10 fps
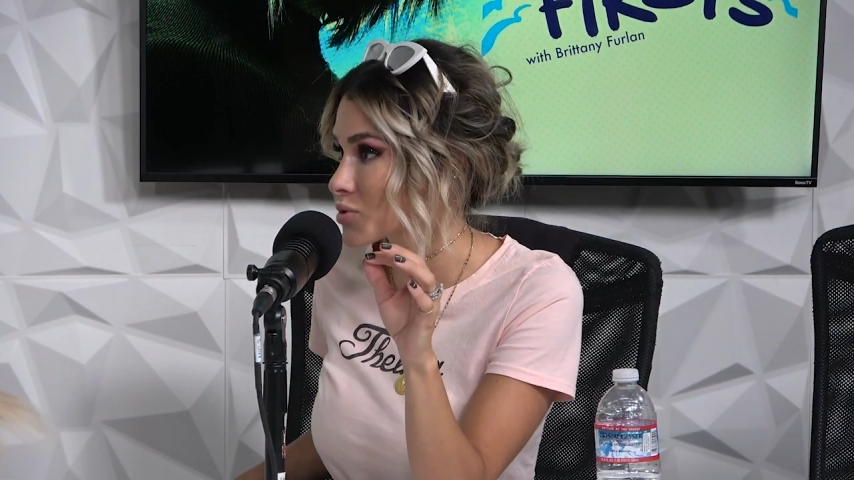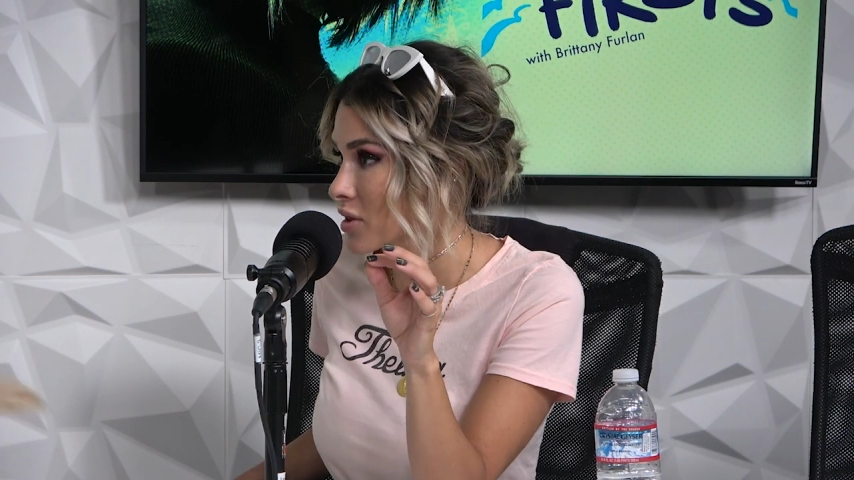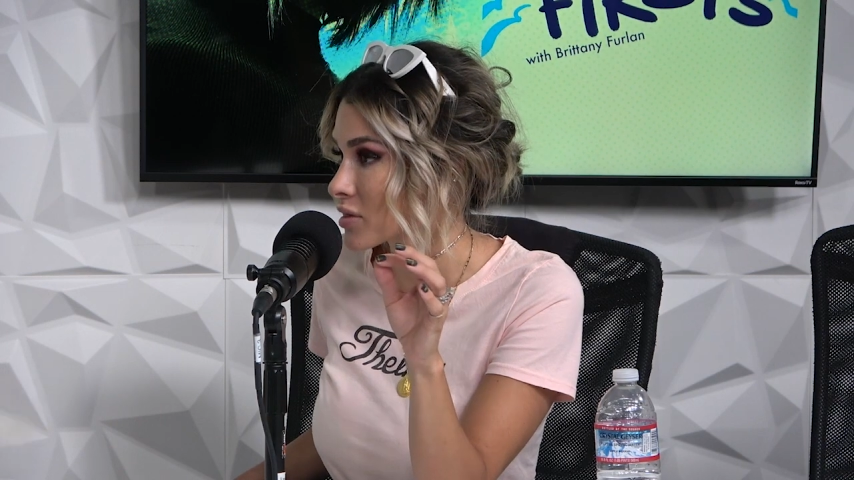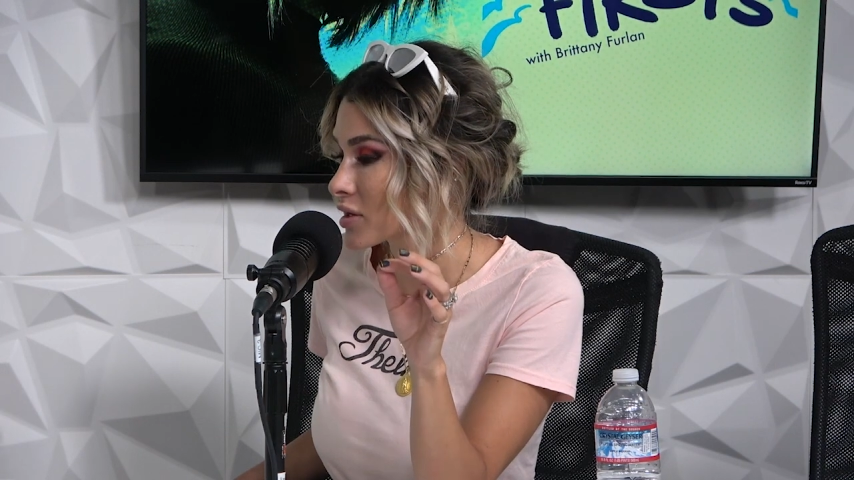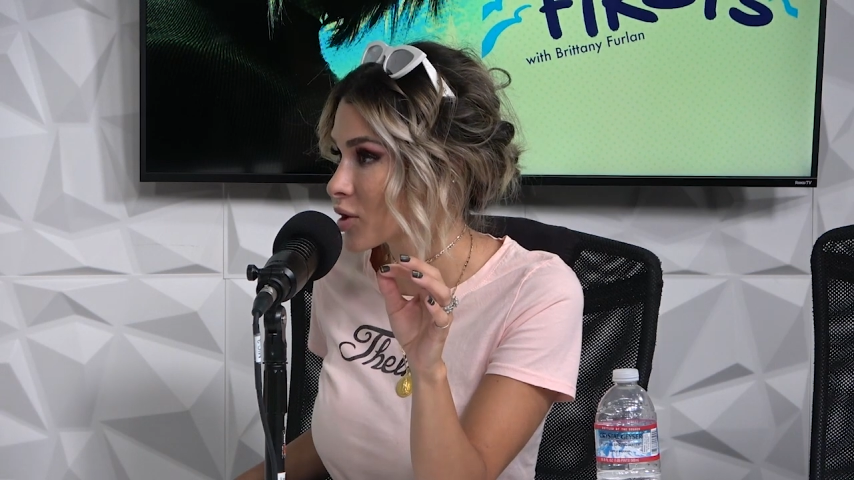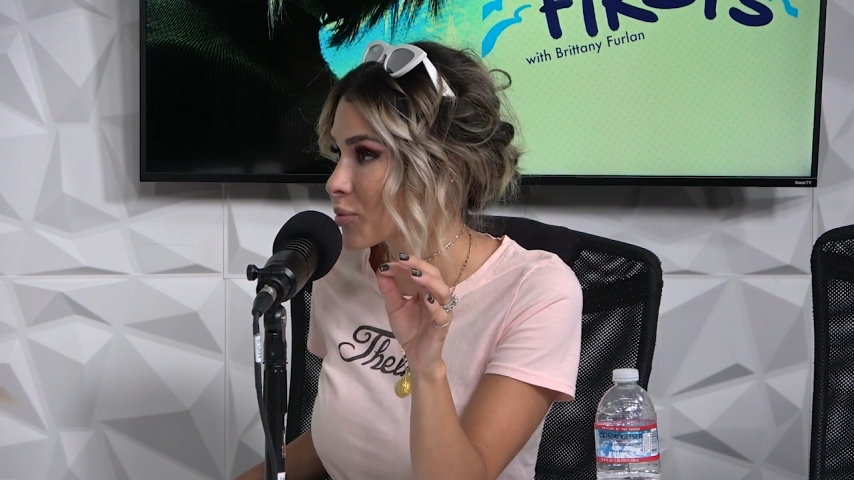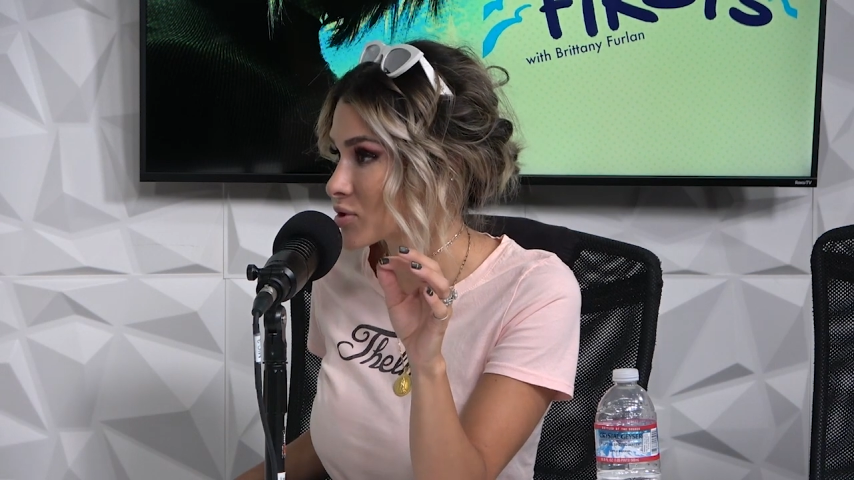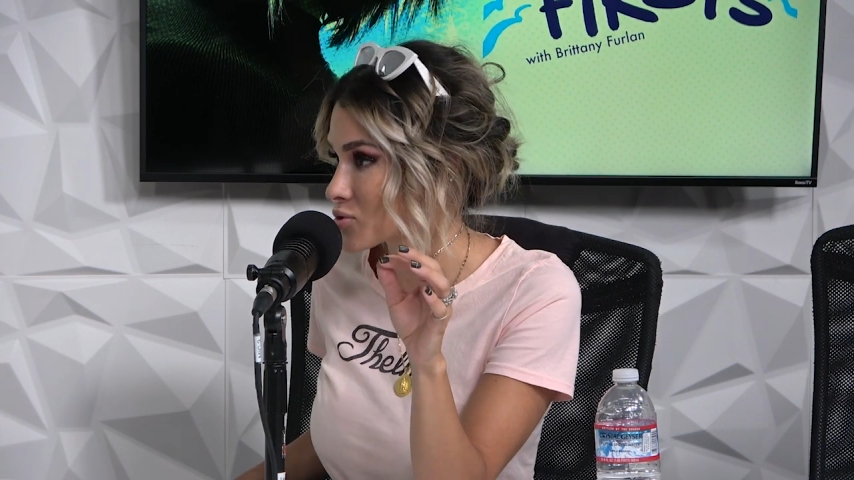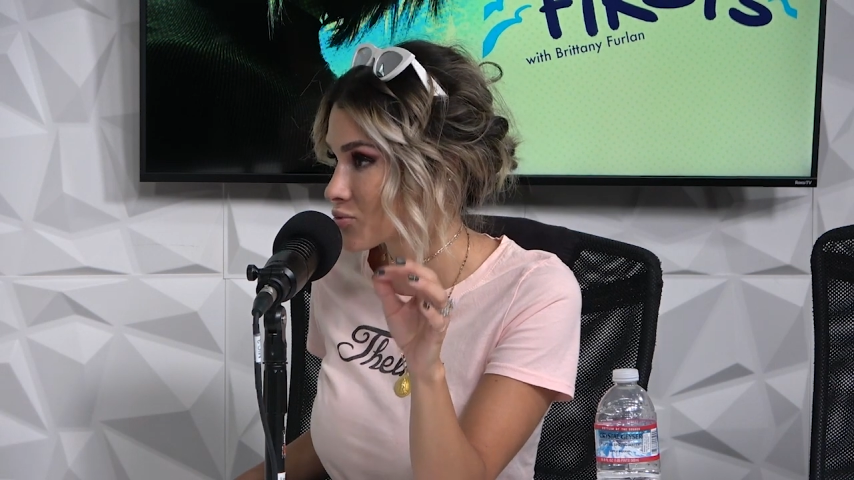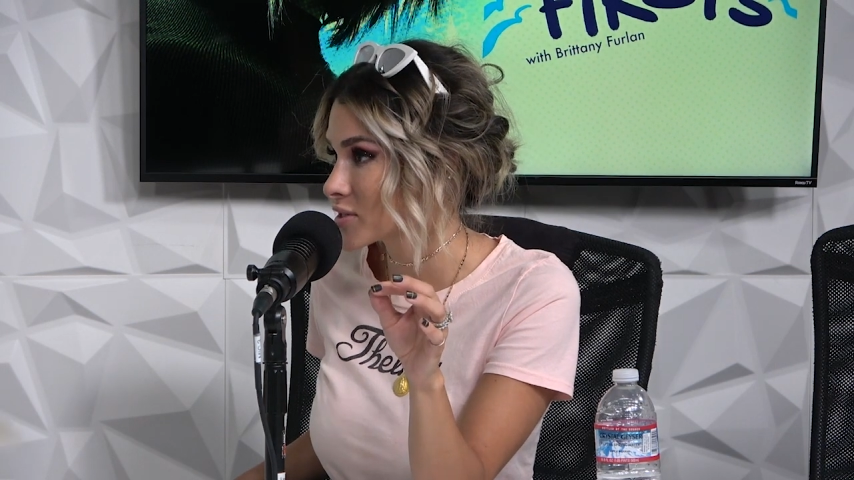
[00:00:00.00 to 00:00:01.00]
with a
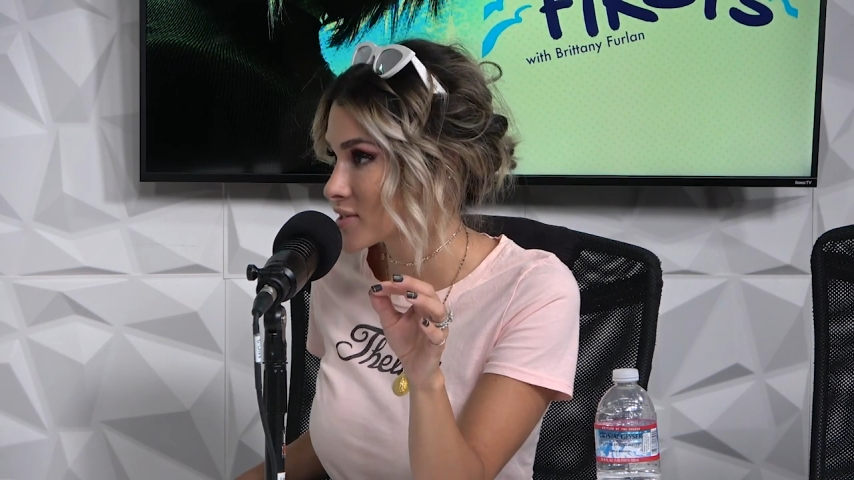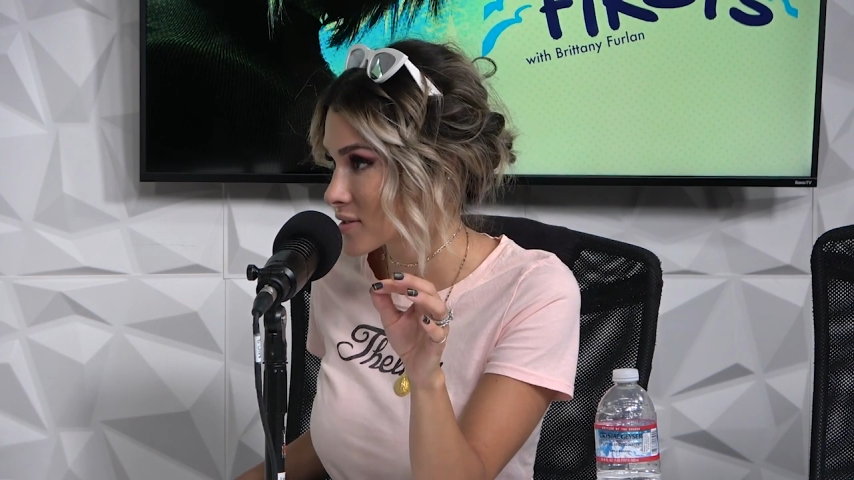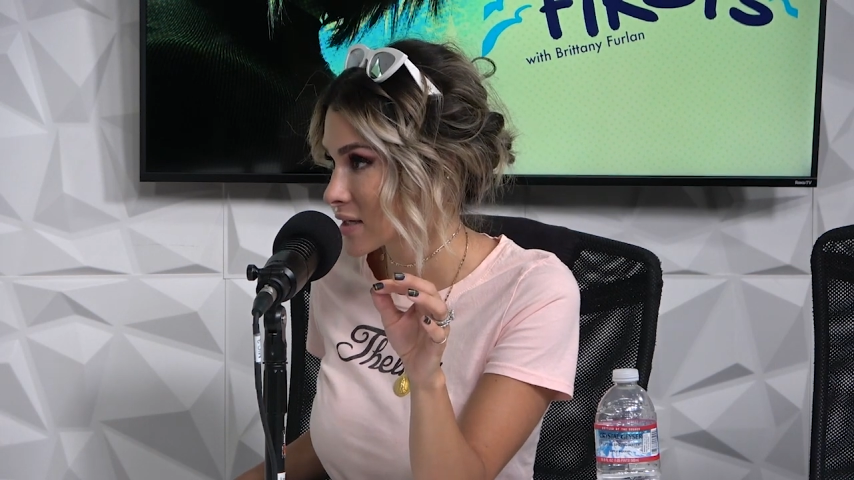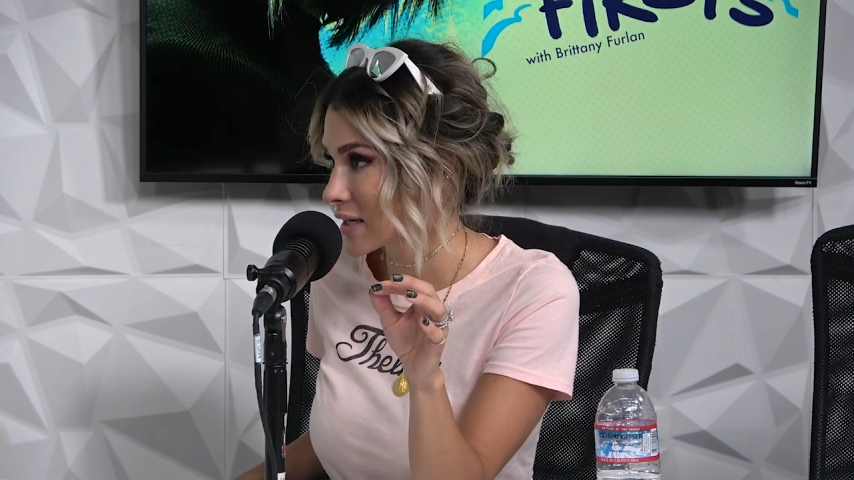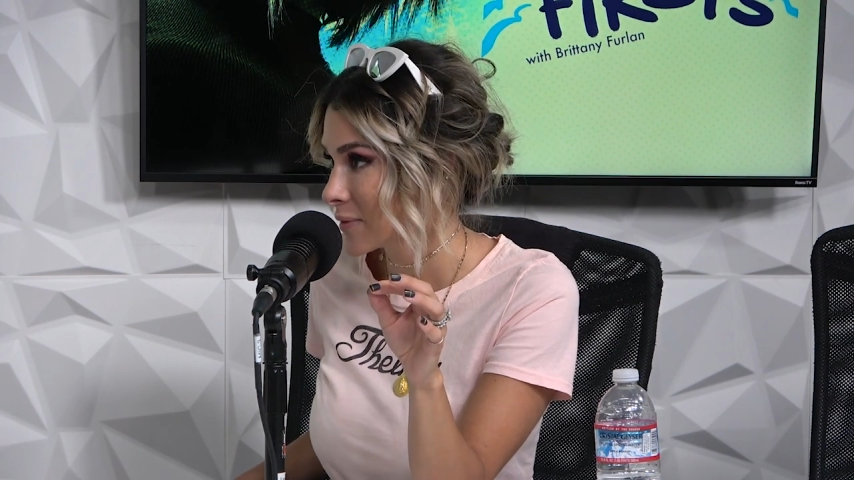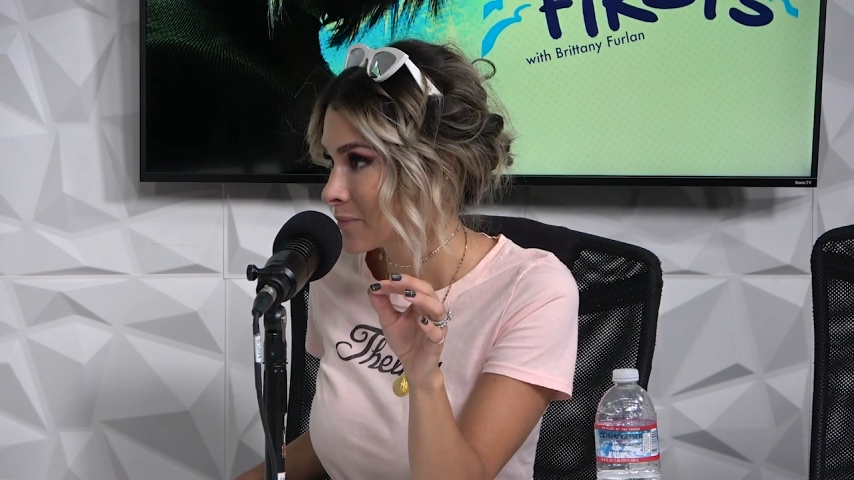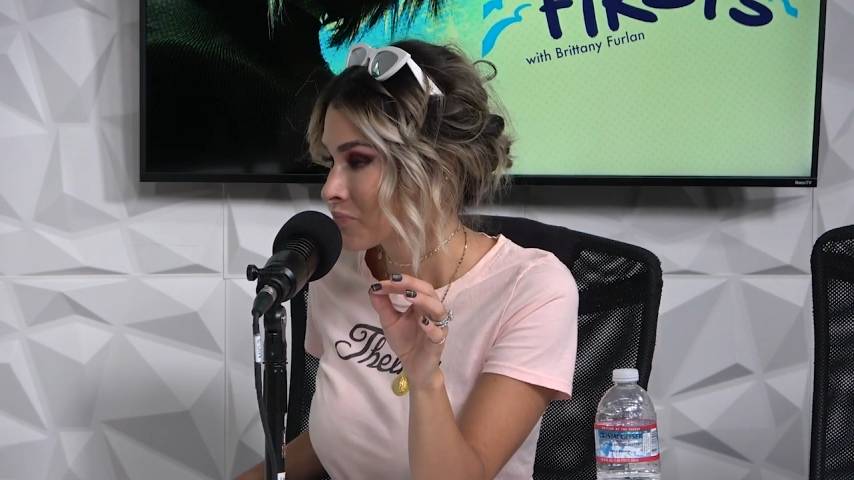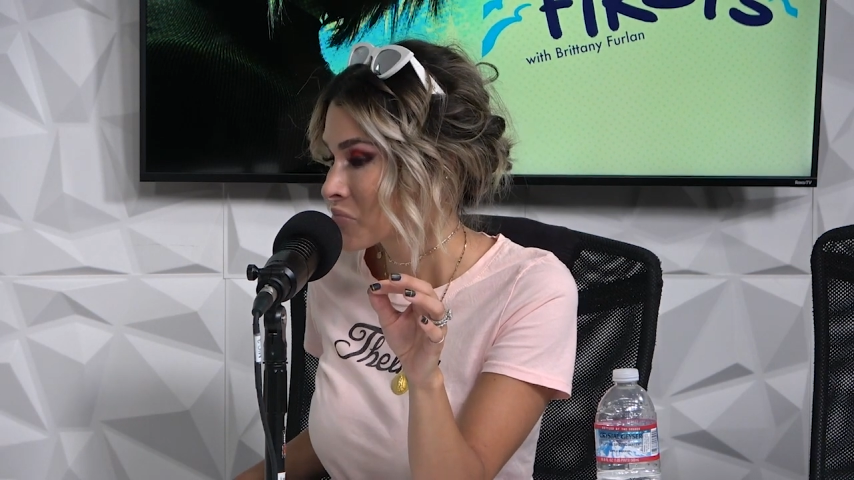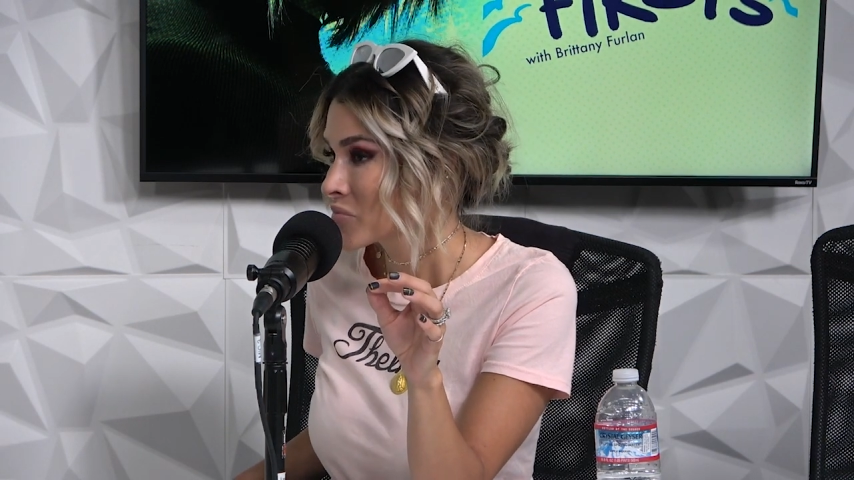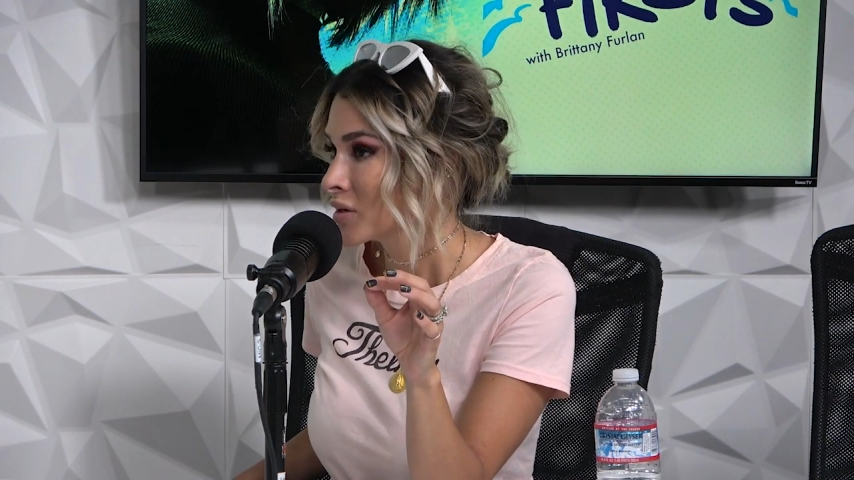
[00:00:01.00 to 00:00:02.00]
therapist recently.